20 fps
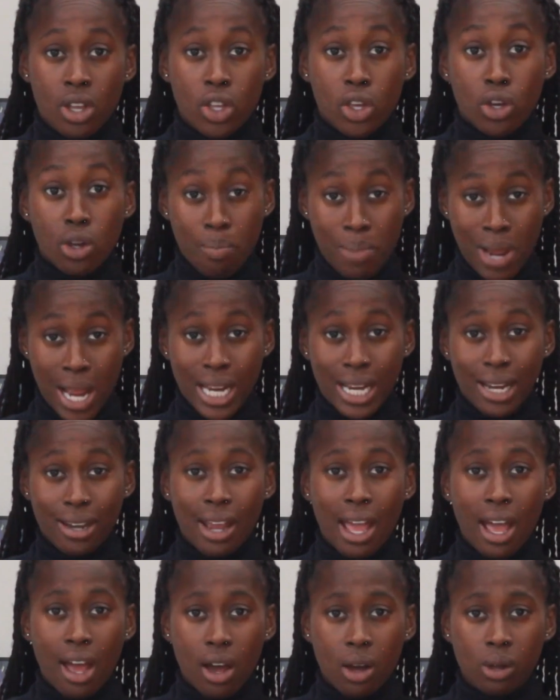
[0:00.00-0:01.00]
You can plan it
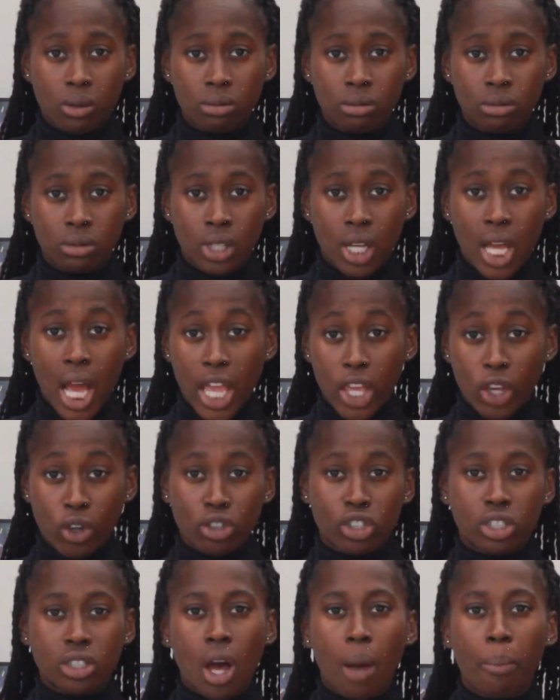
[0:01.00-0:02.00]
now, and you
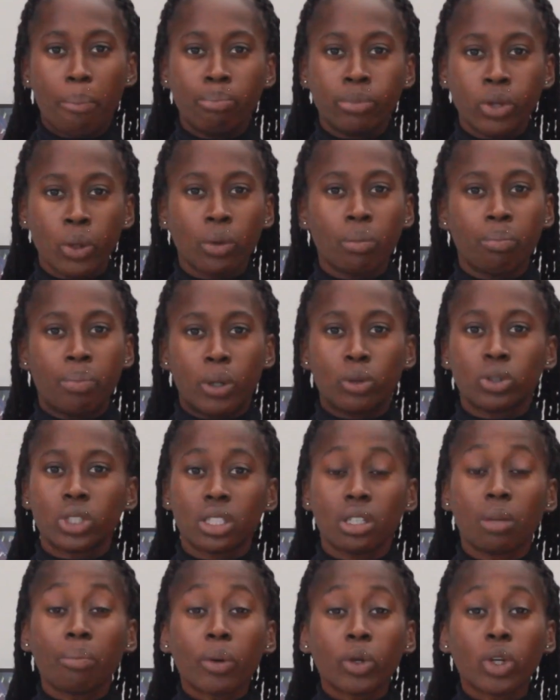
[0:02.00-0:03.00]
can start
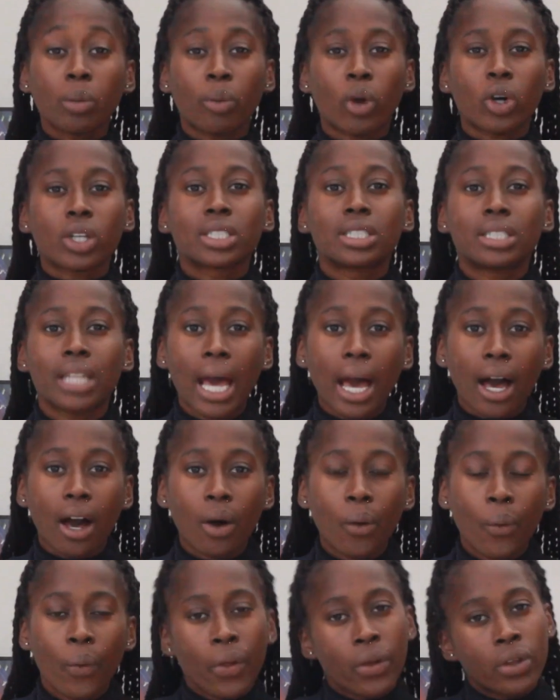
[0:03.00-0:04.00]
building the building blocks
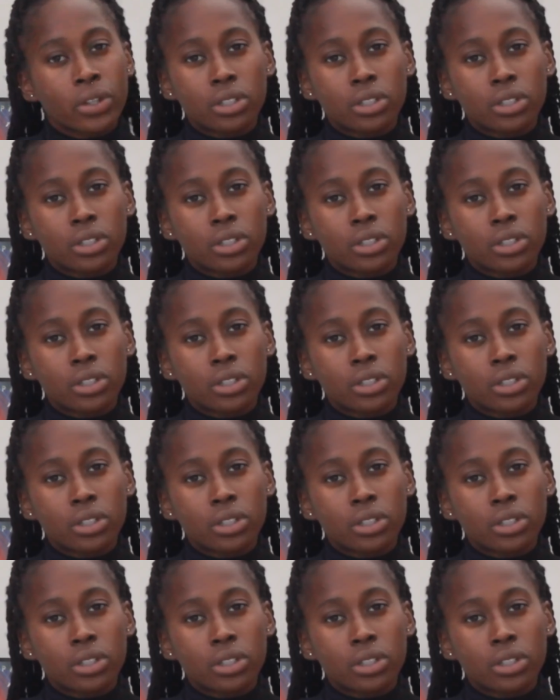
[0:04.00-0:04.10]
now,